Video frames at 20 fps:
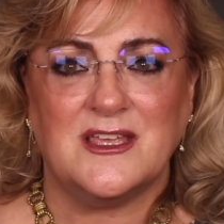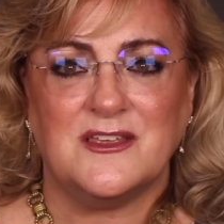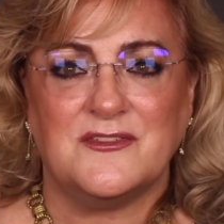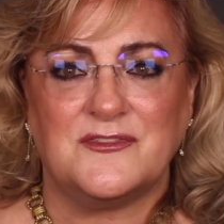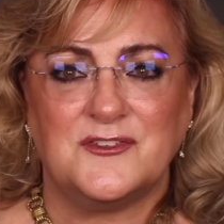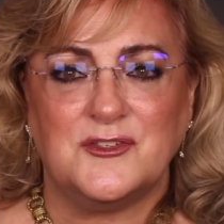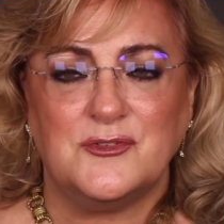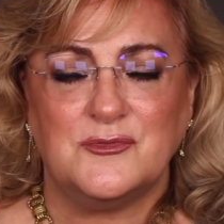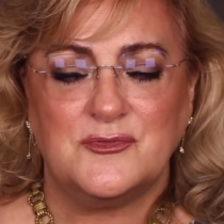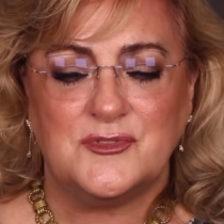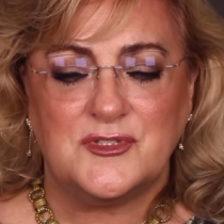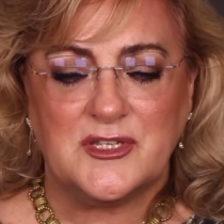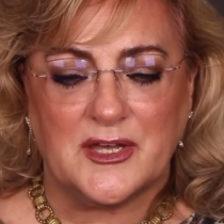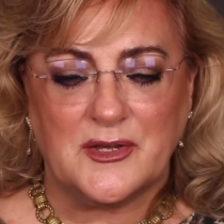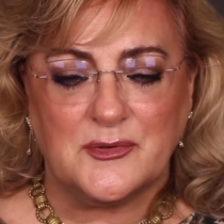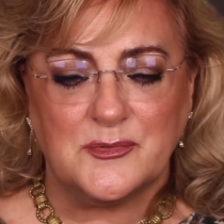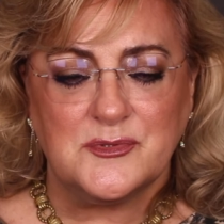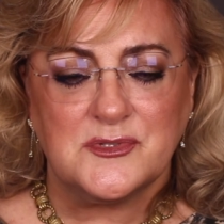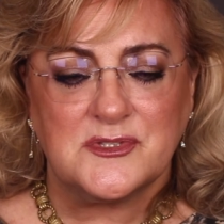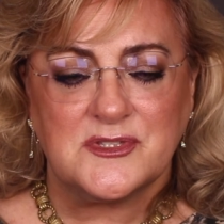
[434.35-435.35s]
If you
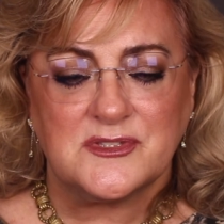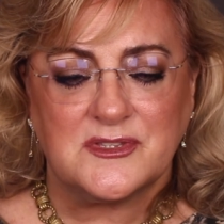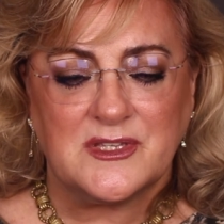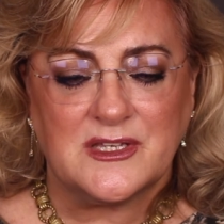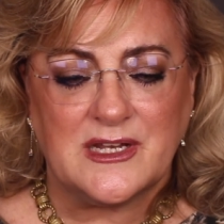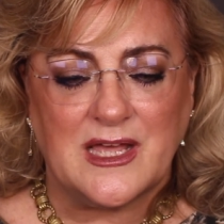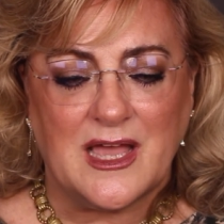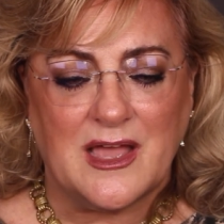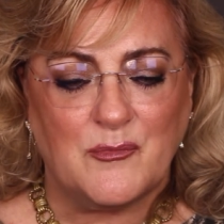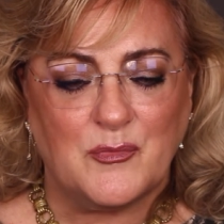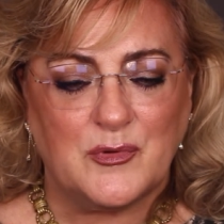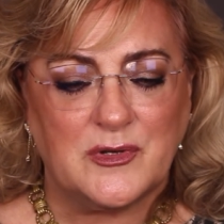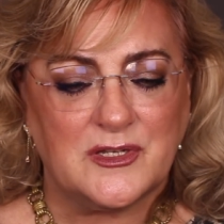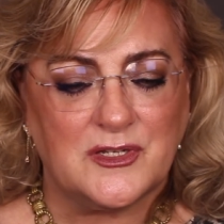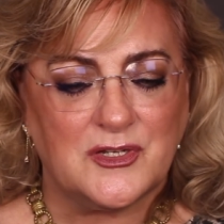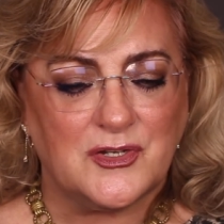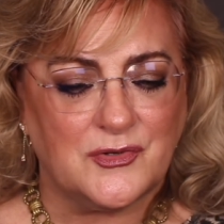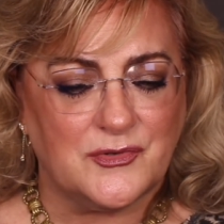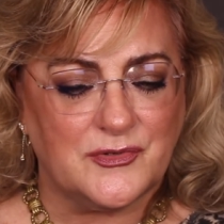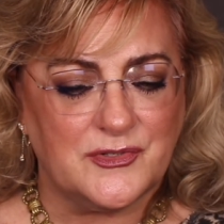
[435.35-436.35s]
don't, then I would
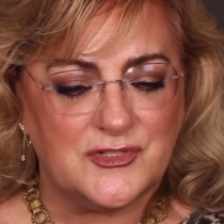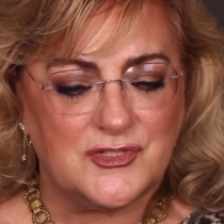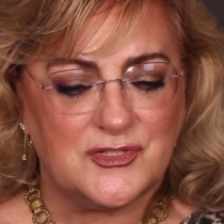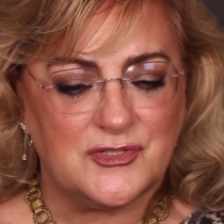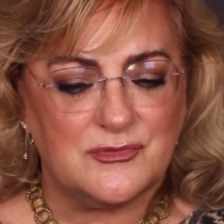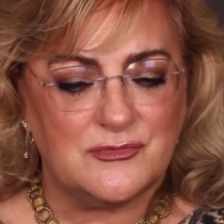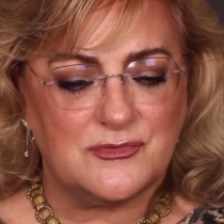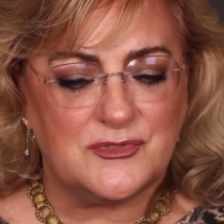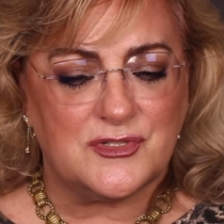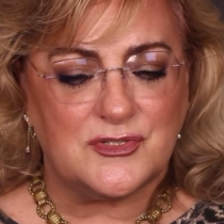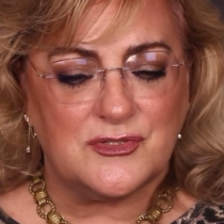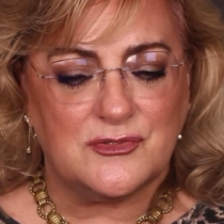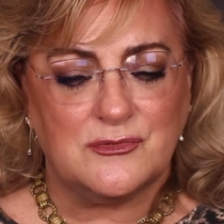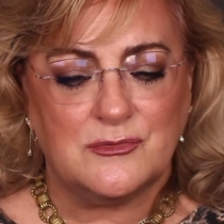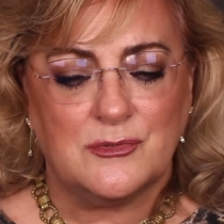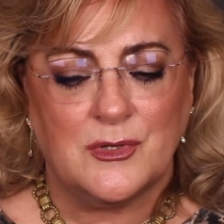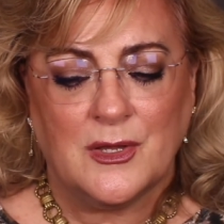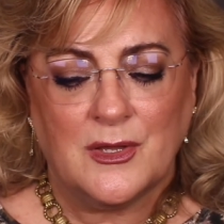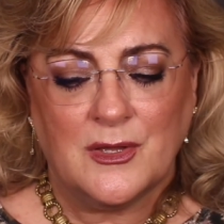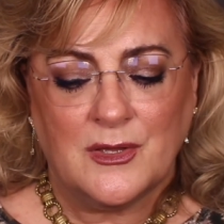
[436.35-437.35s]
encourage you to